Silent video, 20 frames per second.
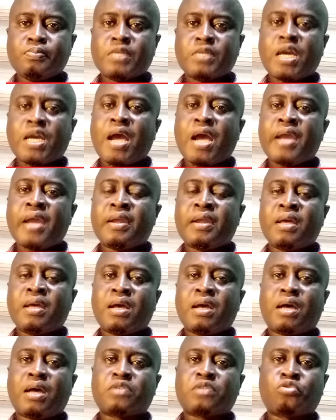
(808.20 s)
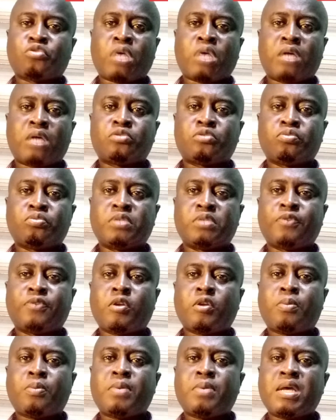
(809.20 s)
guide as to how to
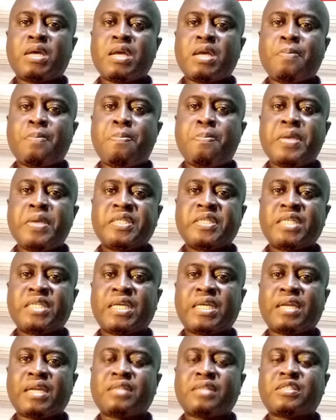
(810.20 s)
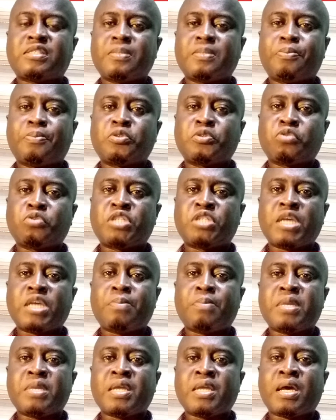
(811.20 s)
develop a basic and a simple social
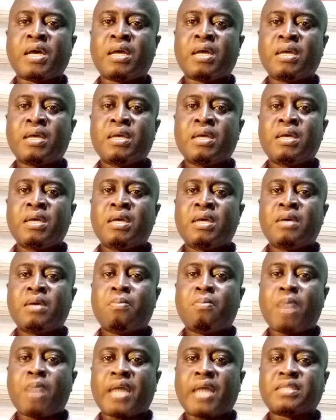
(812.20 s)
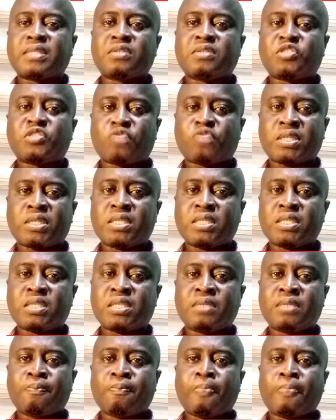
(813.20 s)
media marketing strategy.
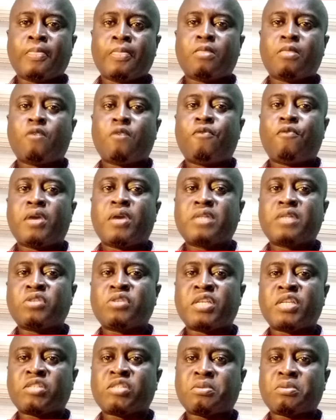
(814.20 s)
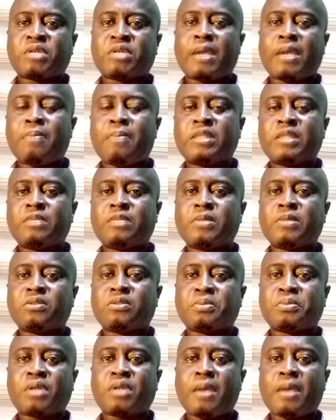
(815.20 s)
Don't forget to hit the subscribe button and
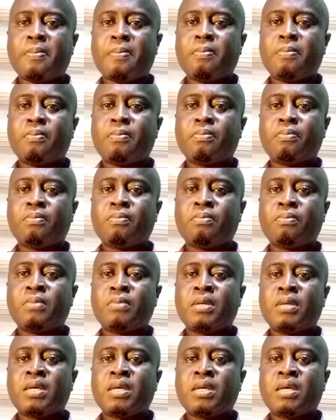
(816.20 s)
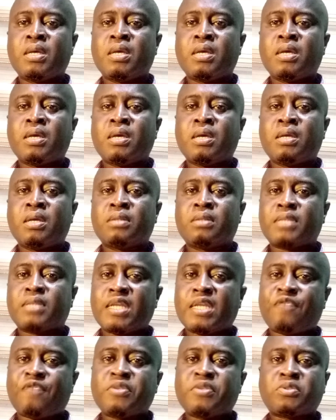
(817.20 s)
subscribe. Tell
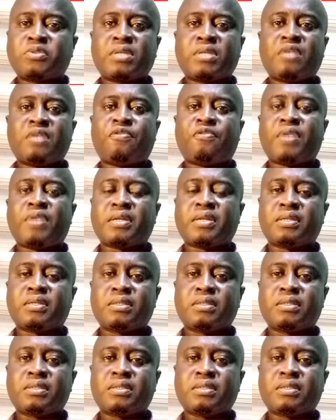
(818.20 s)
a friend to tell a friend.